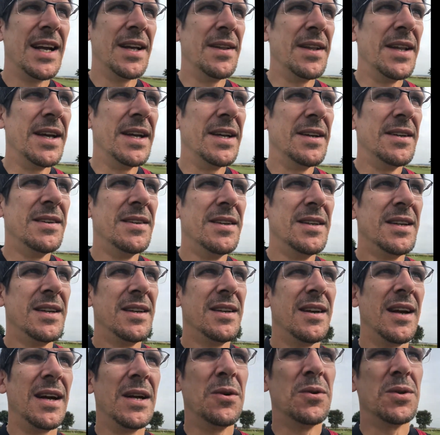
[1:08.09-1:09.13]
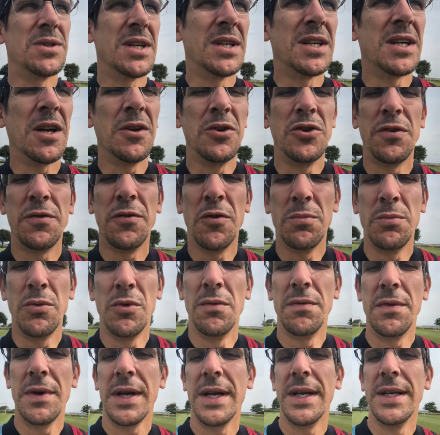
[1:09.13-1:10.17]
And then I also coach
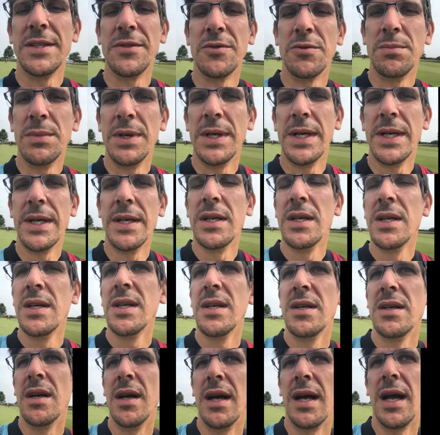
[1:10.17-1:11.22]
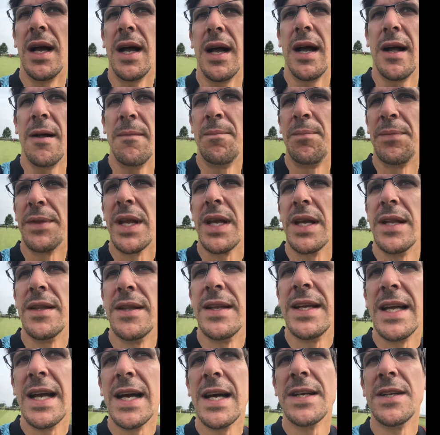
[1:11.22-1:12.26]
football for Haslemere um, in
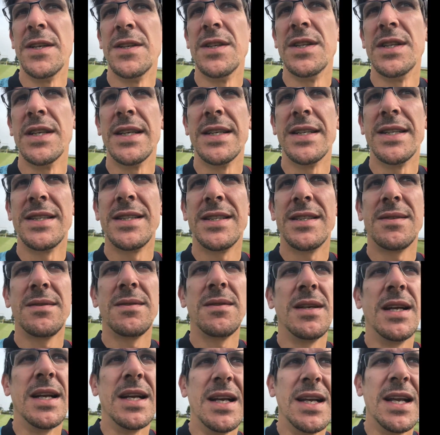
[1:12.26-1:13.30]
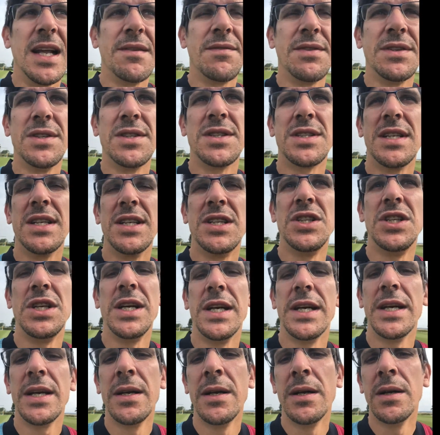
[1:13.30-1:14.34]
the under 11s this
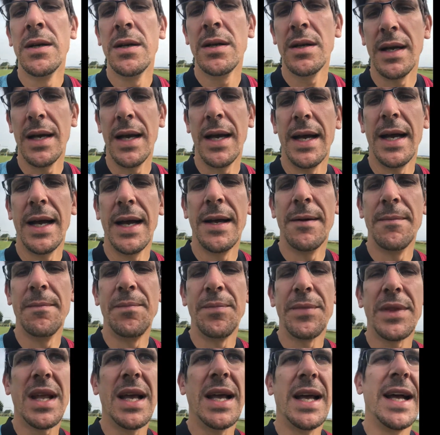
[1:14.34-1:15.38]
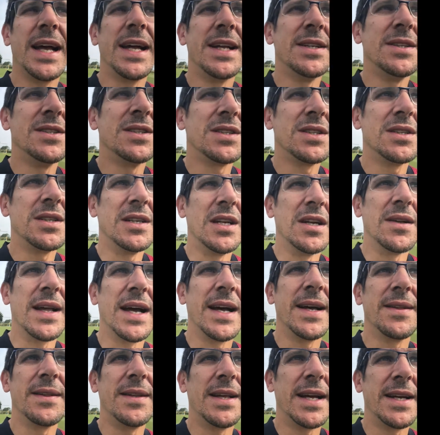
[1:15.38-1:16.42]
year, um, and you know,
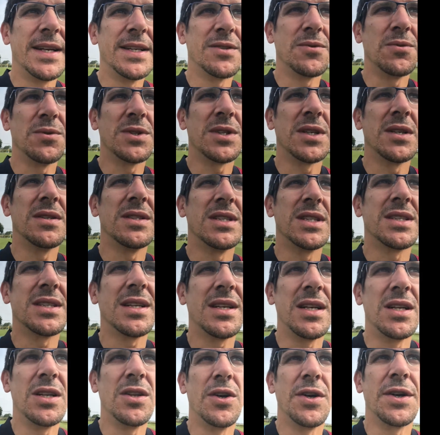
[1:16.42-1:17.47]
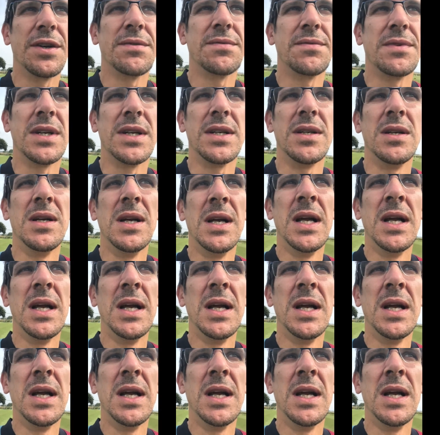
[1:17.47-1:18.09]
that, that is also just a lot of fun.